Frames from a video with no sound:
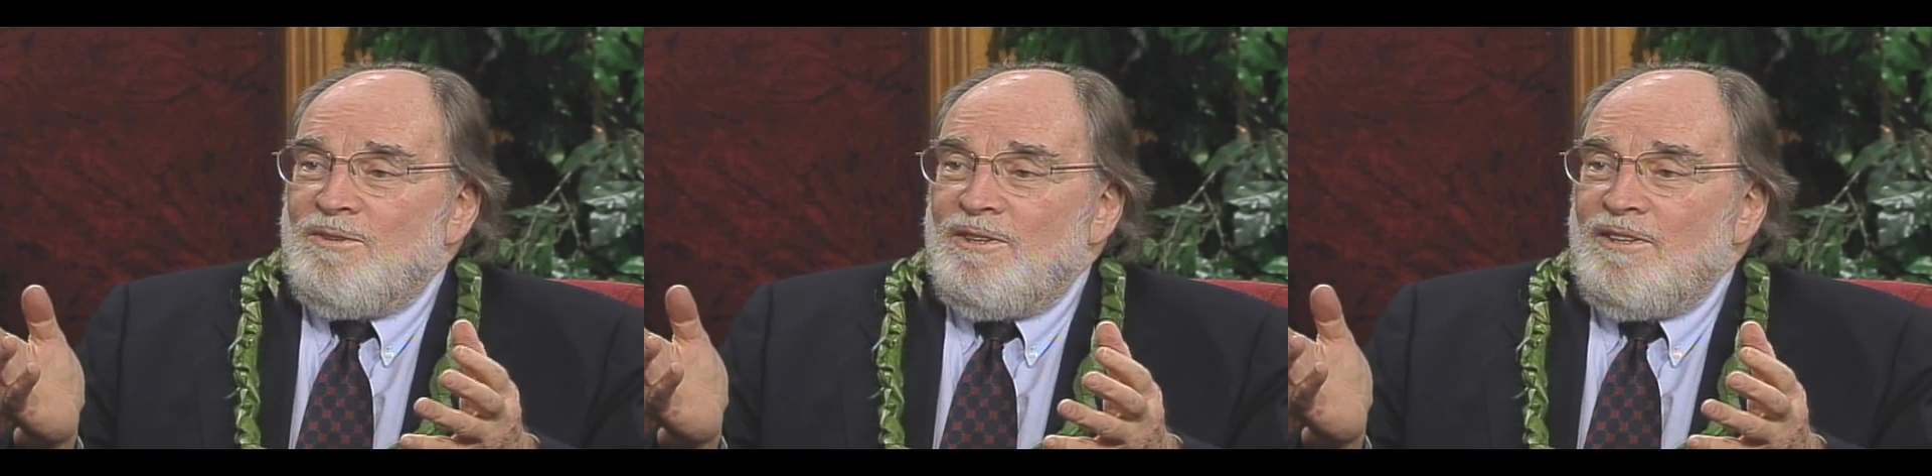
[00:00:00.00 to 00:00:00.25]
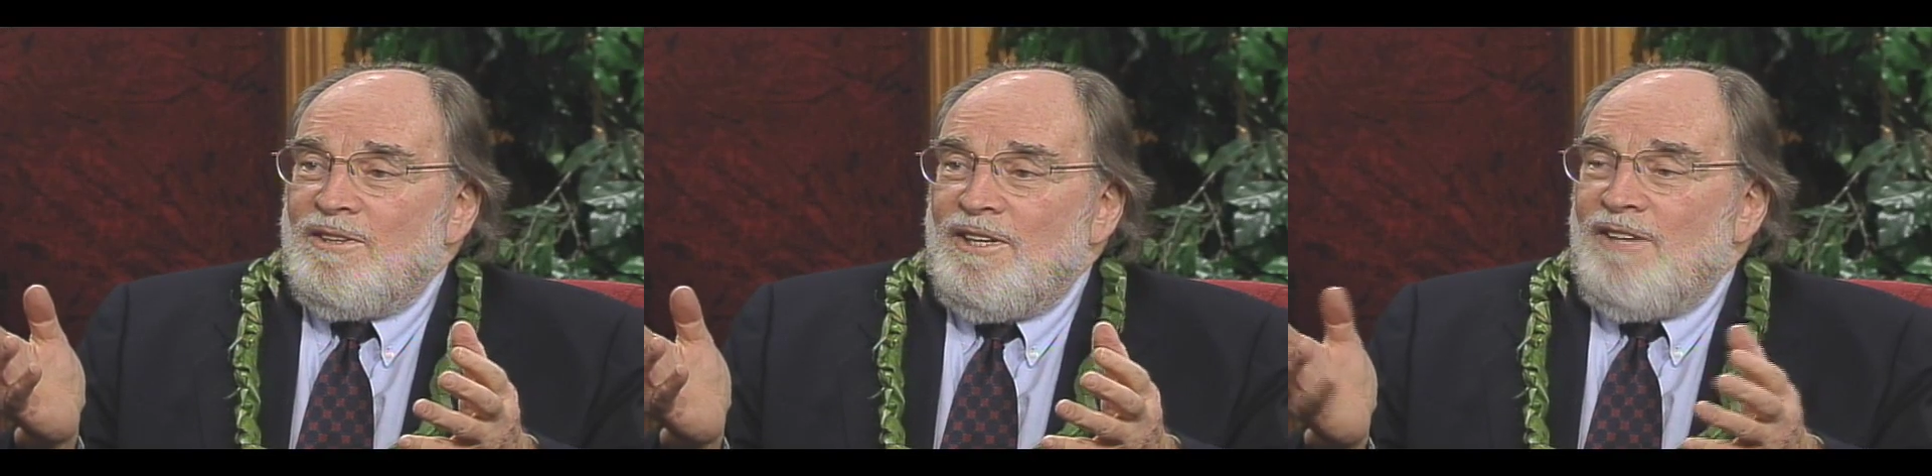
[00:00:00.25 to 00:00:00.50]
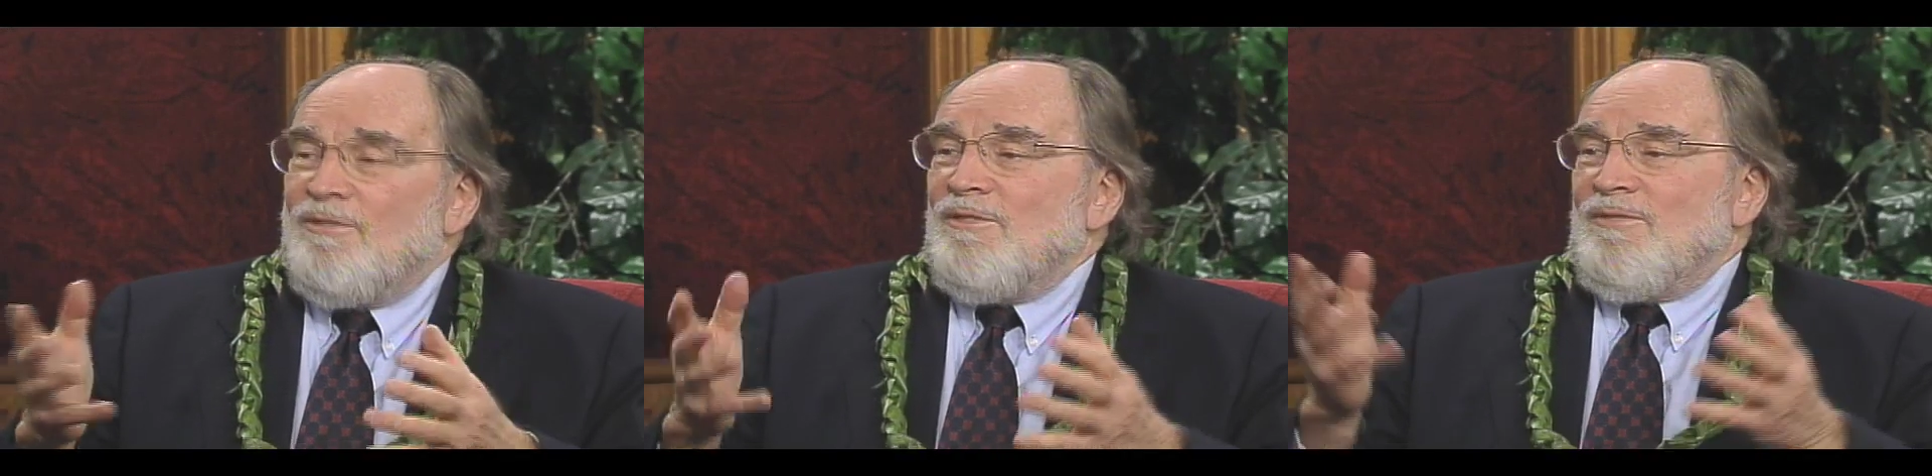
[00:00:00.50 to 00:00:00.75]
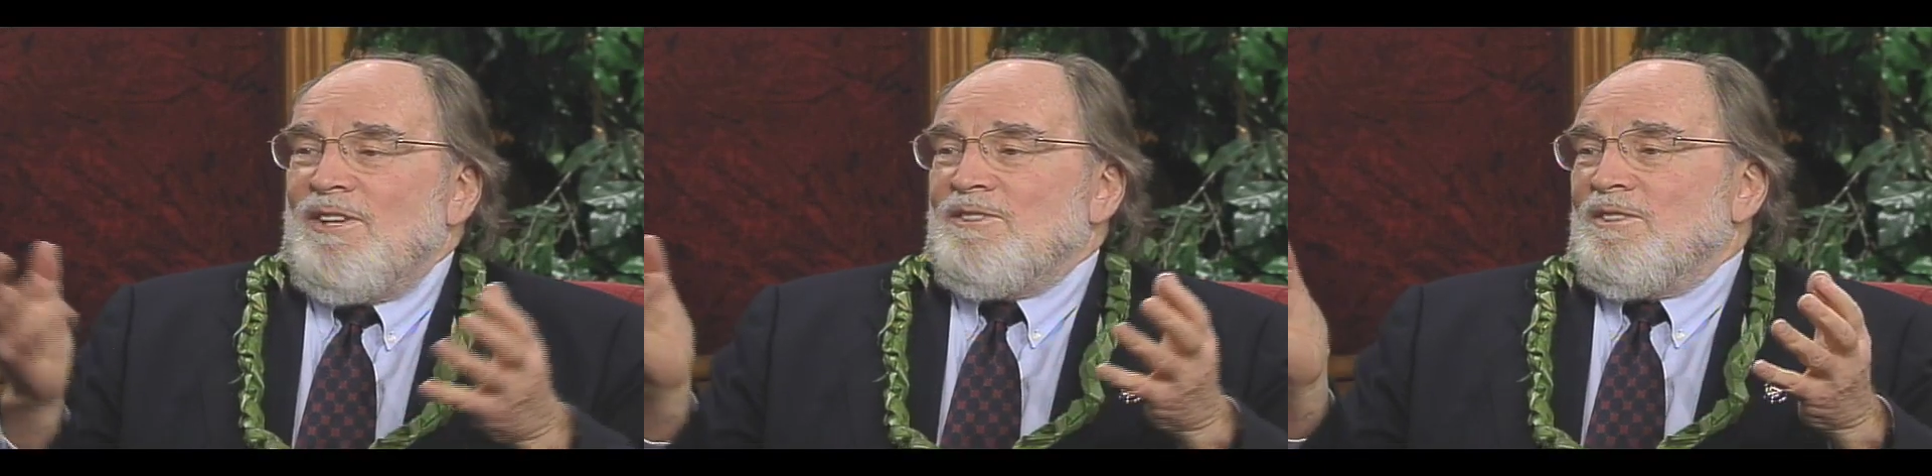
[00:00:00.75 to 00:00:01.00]
uh,
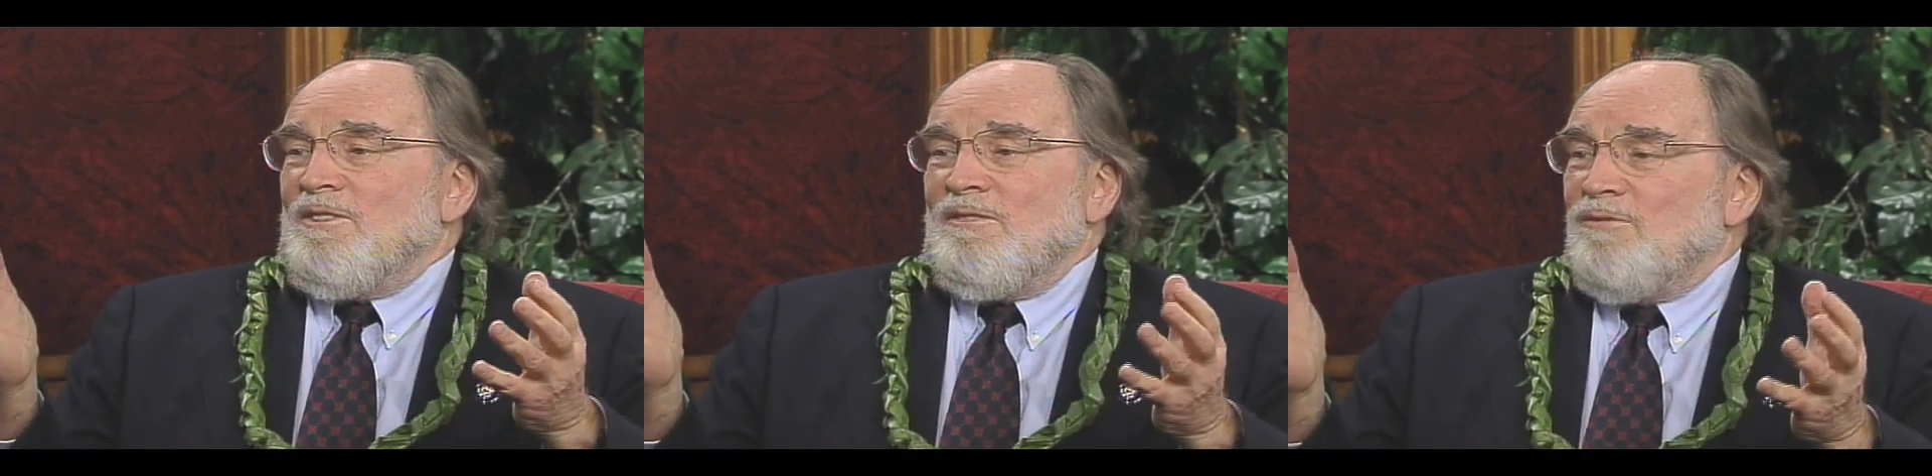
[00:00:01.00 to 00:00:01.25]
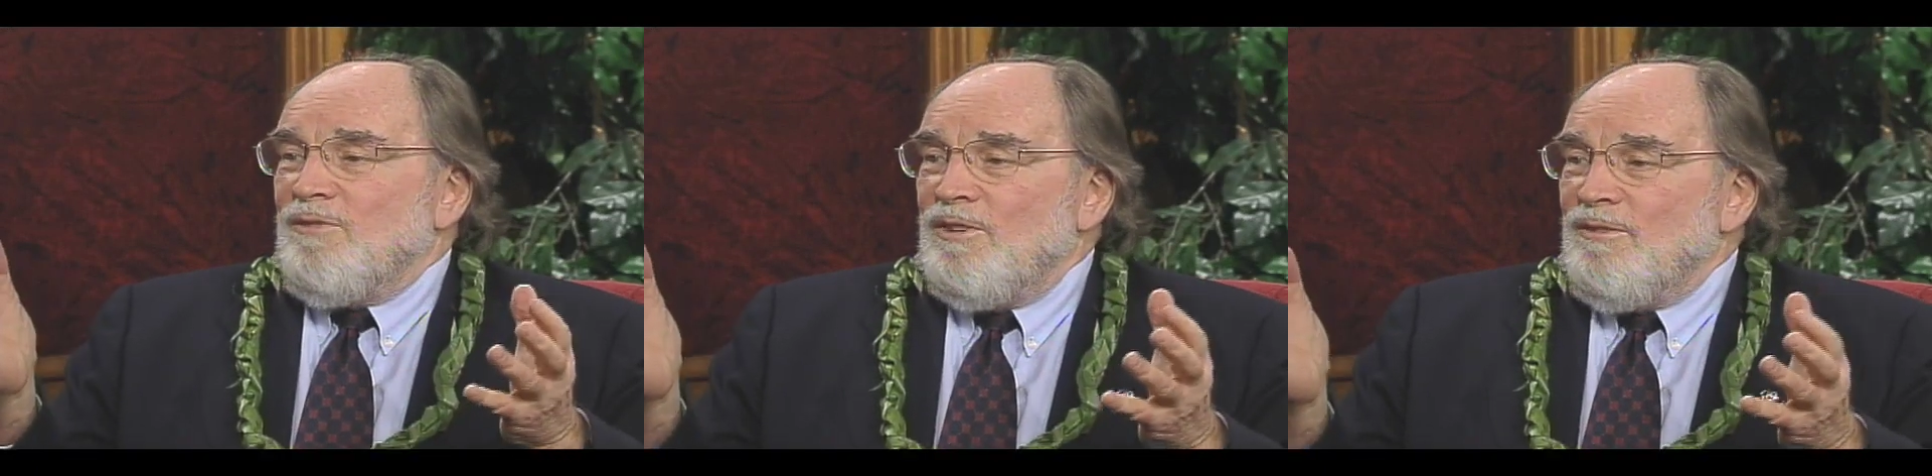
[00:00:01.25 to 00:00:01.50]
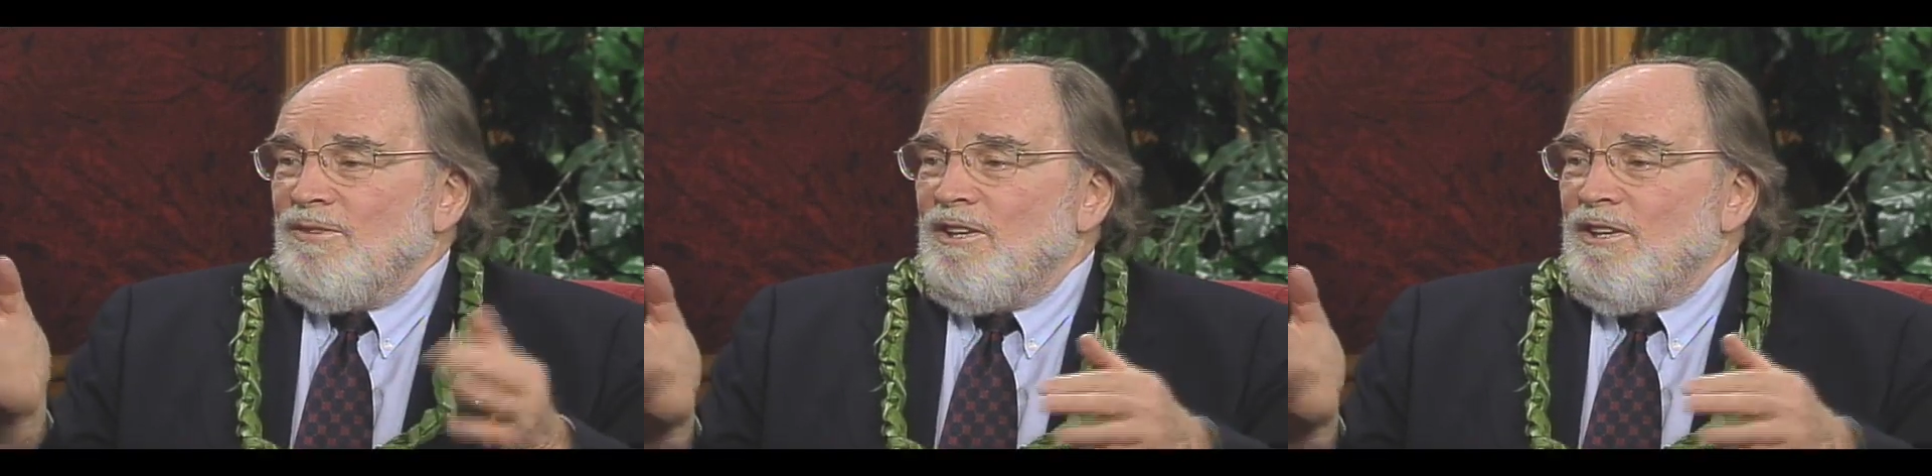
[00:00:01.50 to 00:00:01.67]
effervescent and full of